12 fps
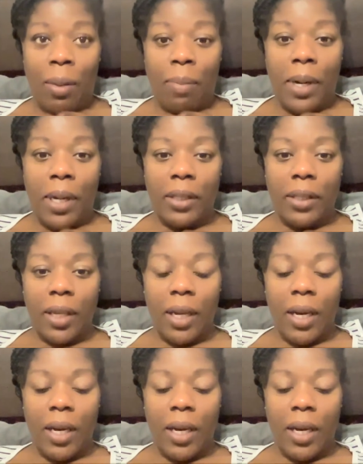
But